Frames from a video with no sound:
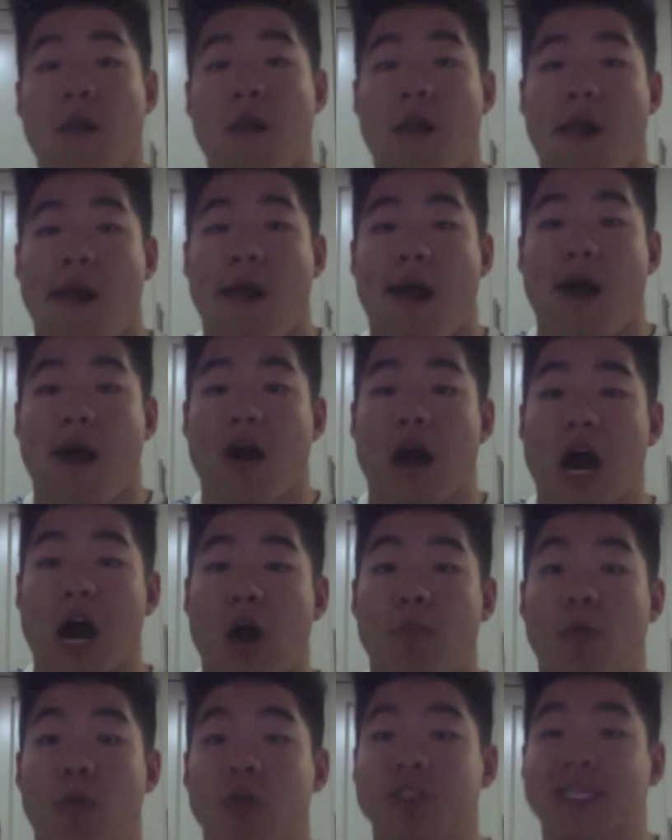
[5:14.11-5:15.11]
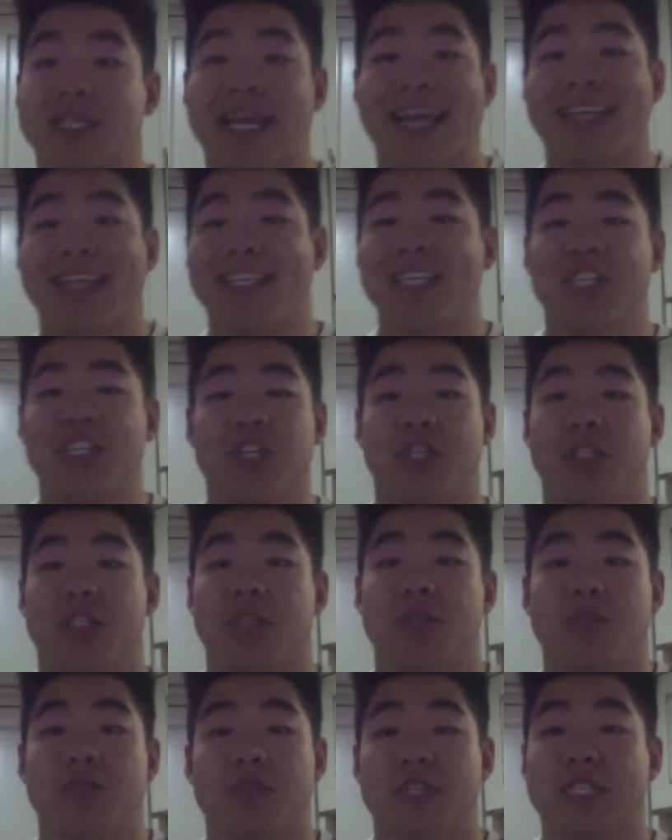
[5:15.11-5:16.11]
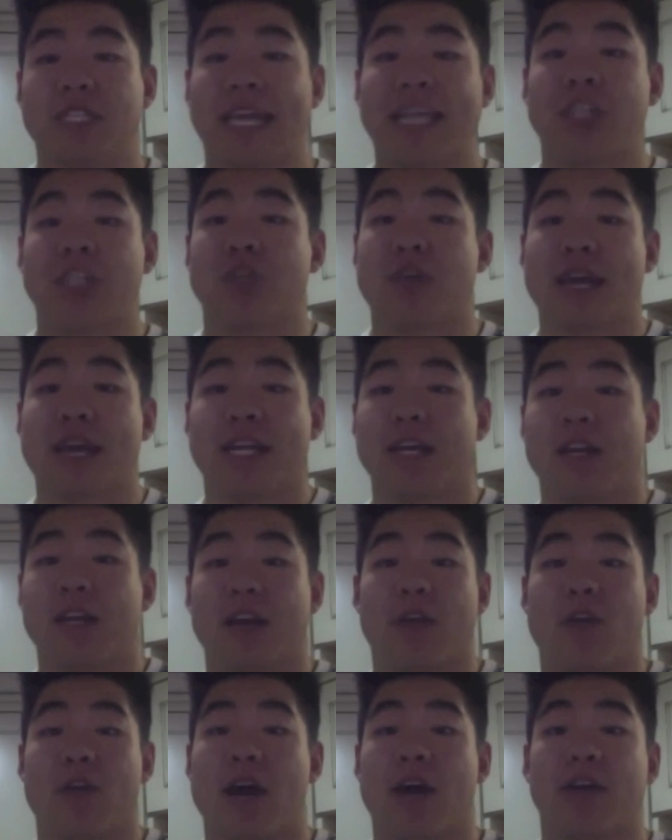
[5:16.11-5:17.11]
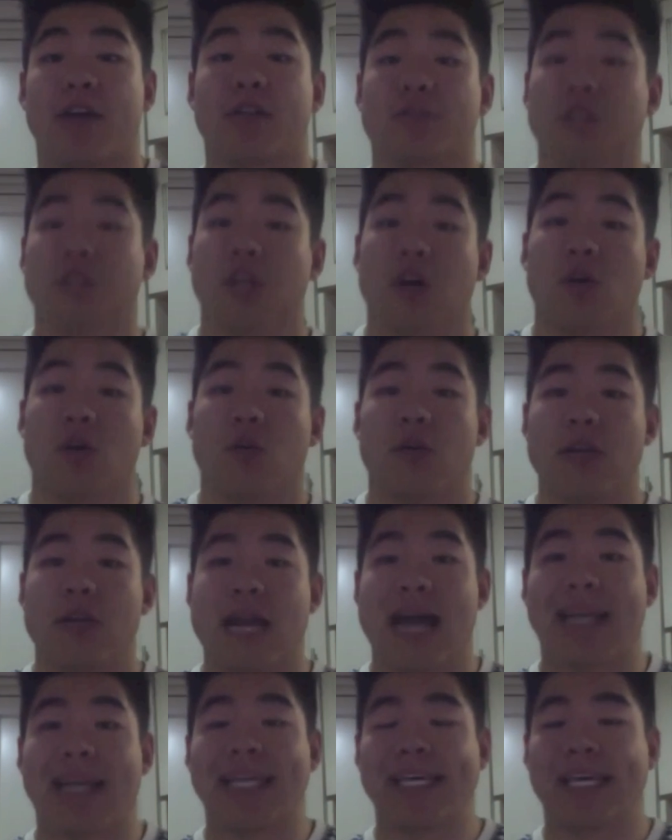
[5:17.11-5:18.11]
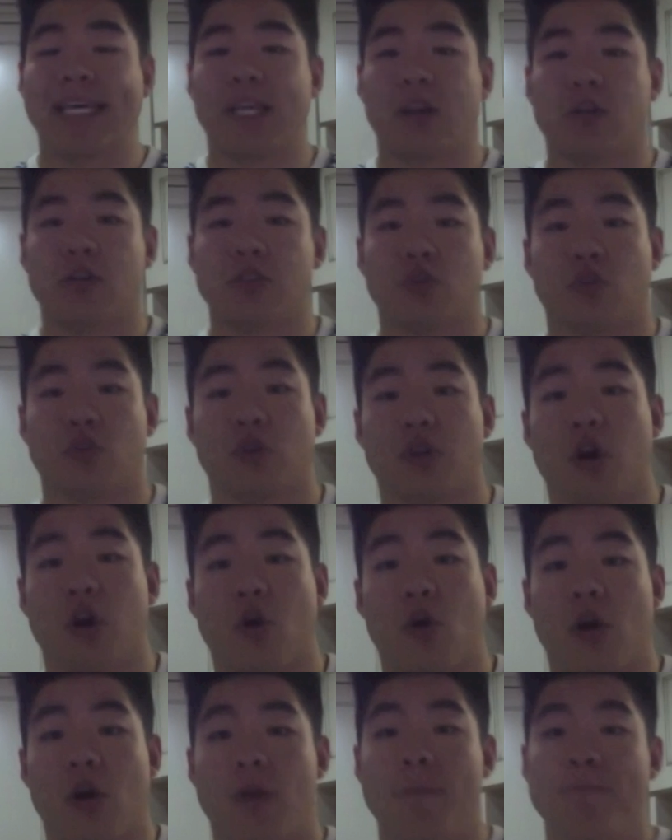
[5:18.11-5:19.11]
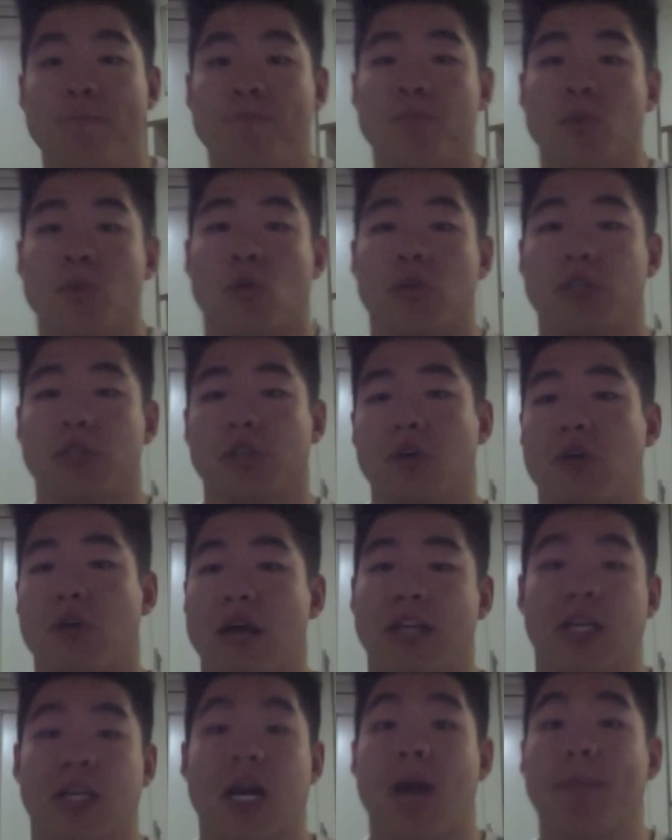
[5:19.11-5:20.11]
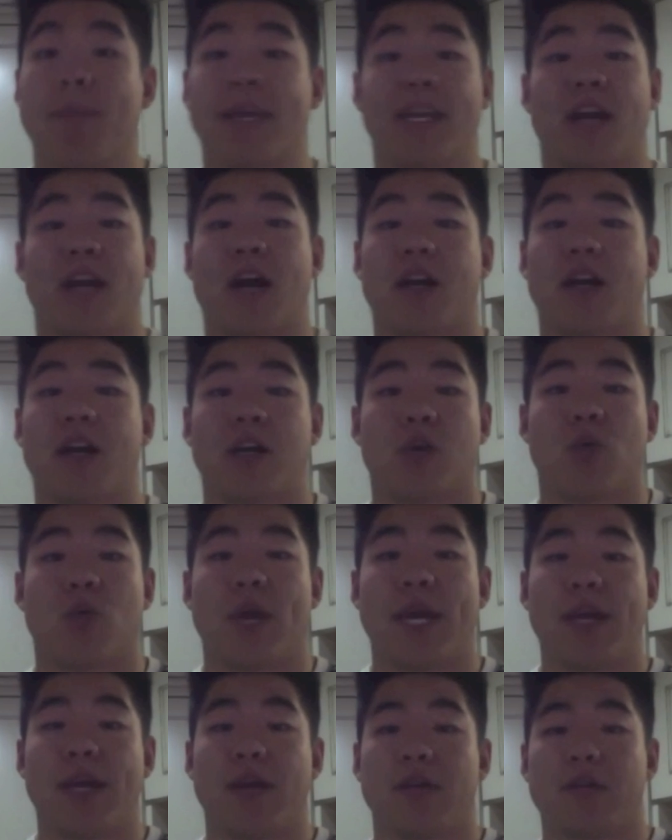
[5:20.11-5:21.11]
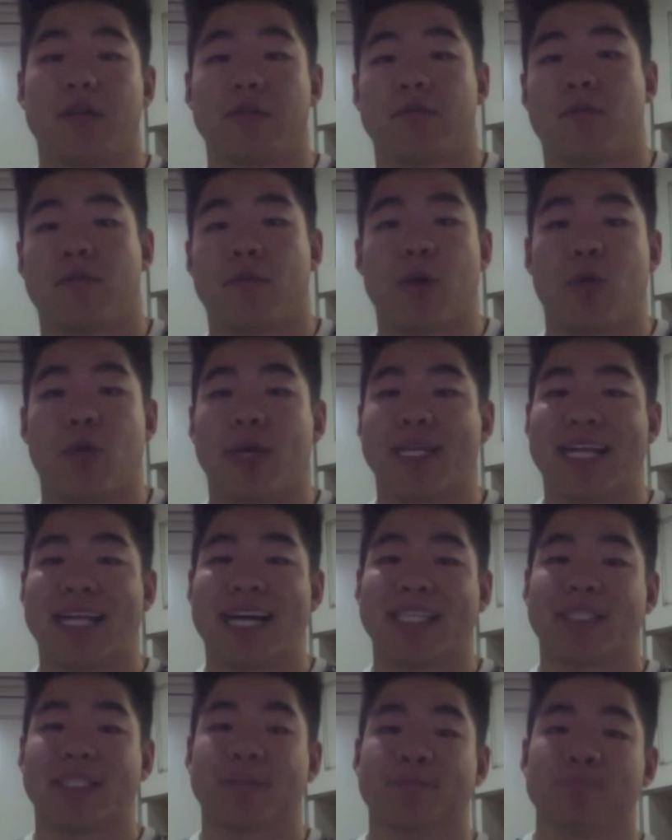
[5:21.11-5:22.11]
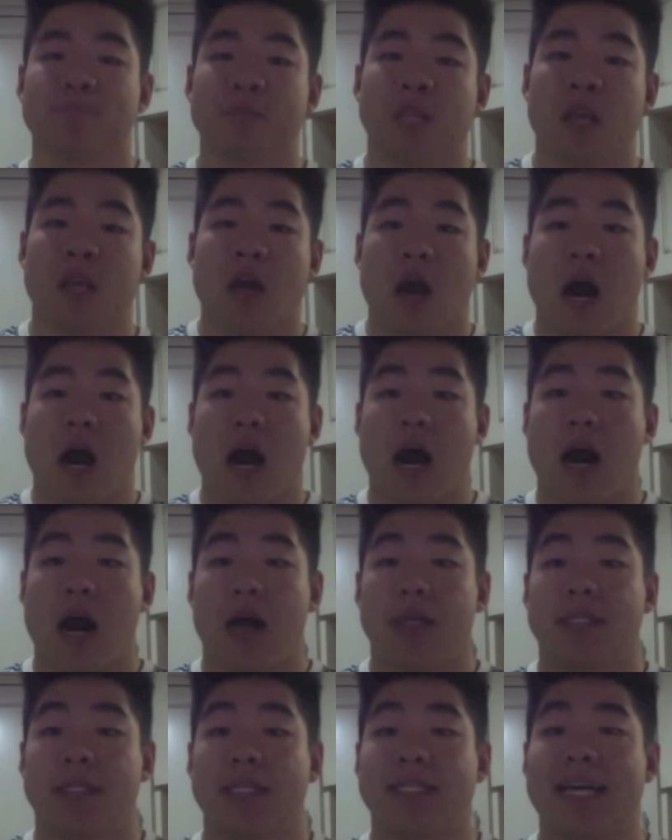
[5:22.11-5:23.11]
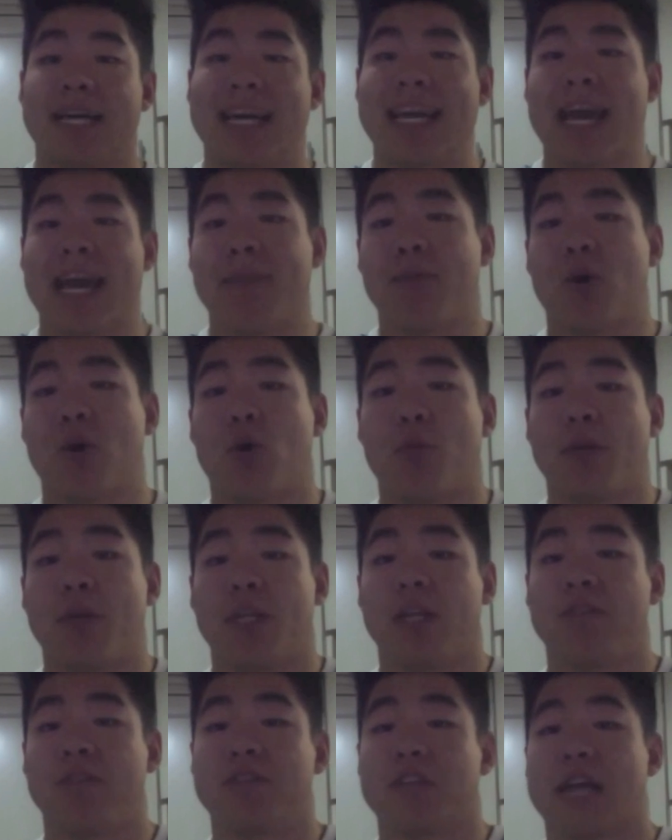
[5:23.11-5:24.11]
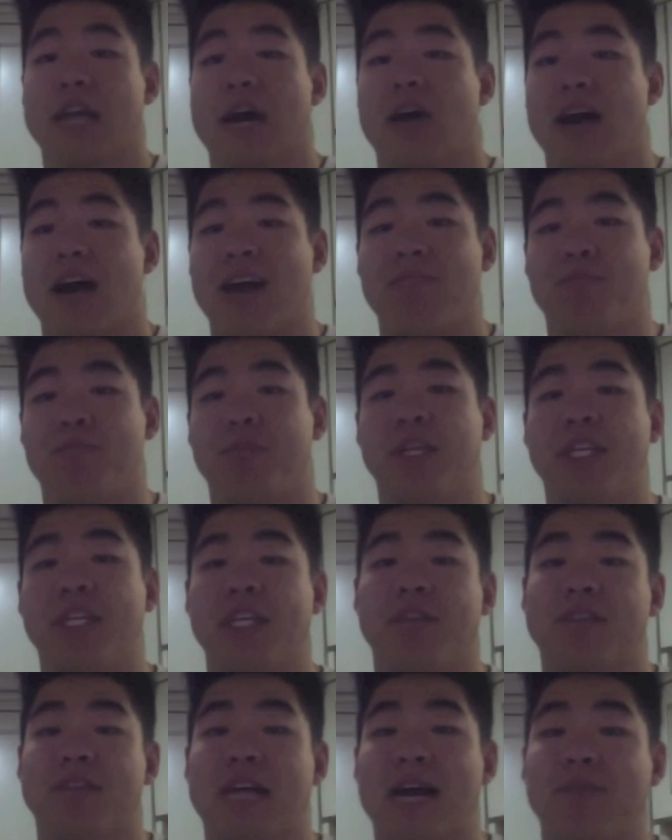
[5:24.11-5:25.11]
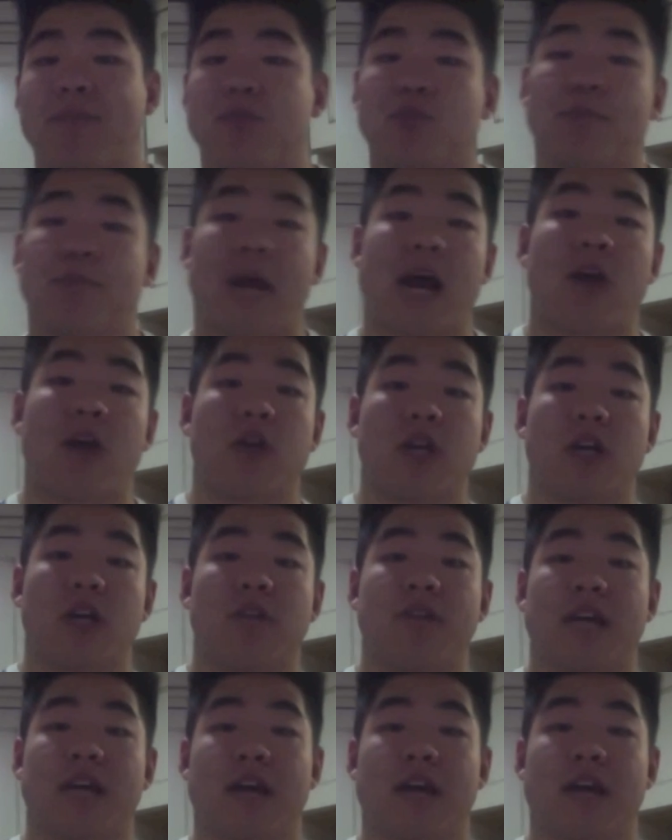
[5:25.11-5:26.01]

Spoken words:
I'll most likely just stay shredded around 90 kilos or lower or so and coming underweight for my weight class. Since I am an open lifter now, I have plenty of time to powerlift.